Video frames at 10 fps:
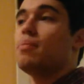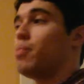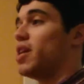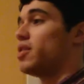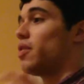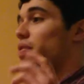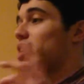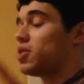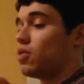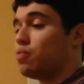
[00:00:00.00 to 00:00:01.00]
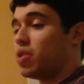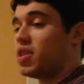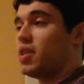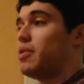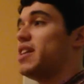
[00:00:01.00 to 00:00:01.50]
But one of
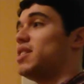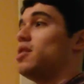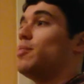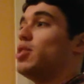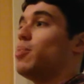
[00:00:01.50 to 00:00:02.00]
the ways that it emits